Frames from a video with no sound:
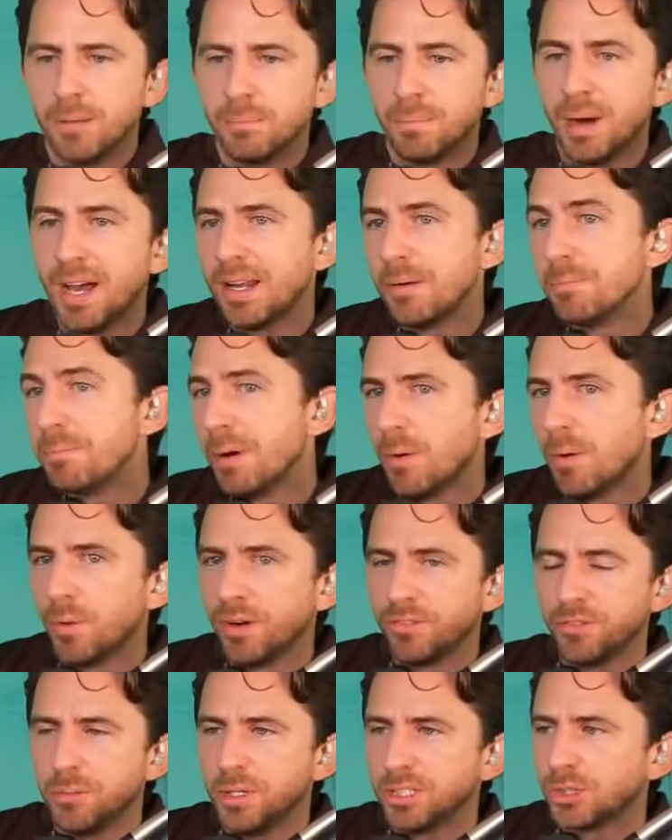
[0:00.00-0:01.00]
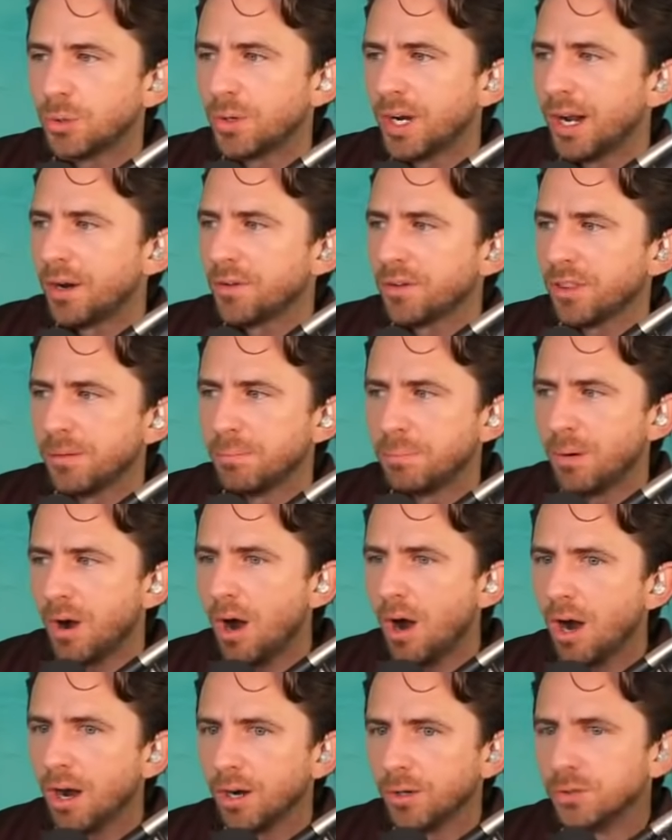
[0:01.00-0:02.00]
But but if you meet someone out of the
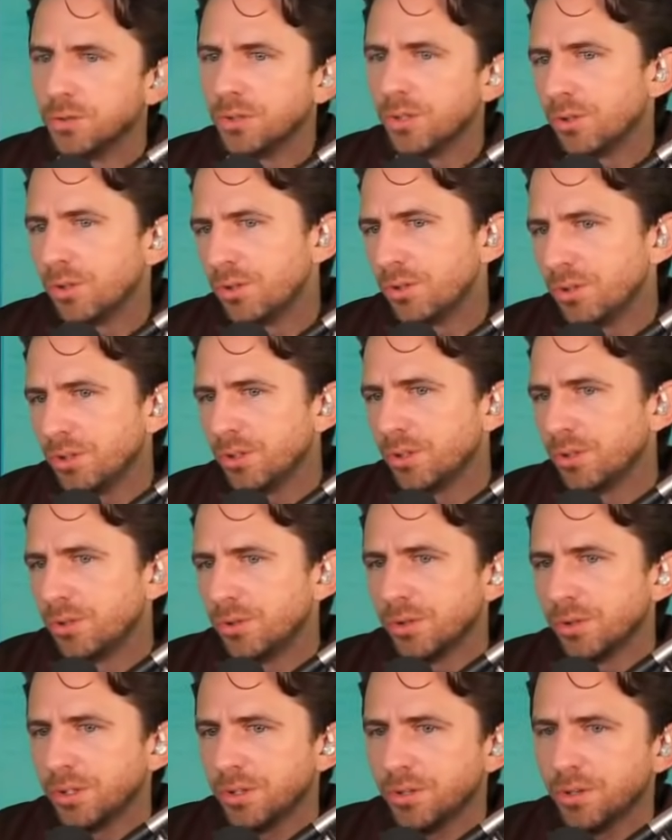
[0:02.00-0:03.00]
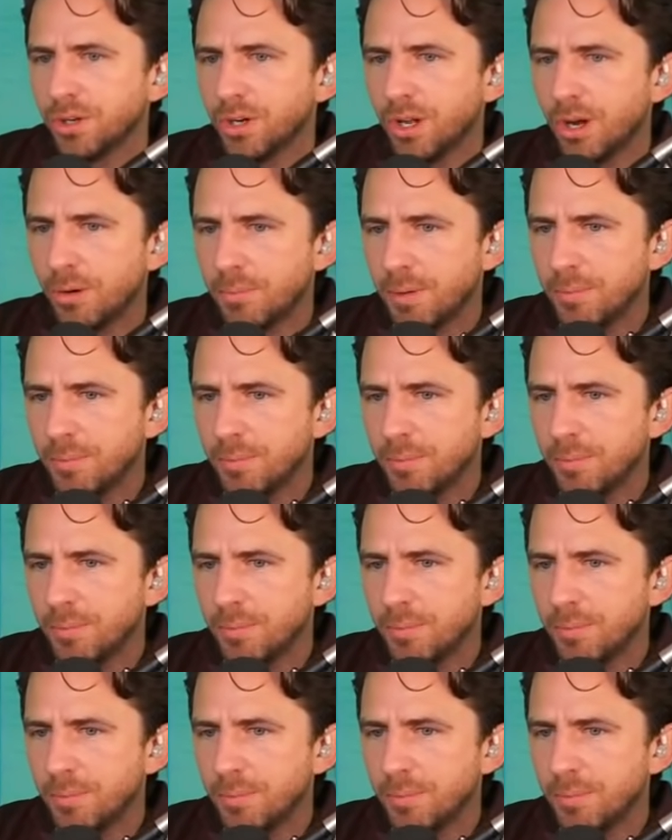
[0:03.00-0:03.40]
bar, who who do you, who are you to know?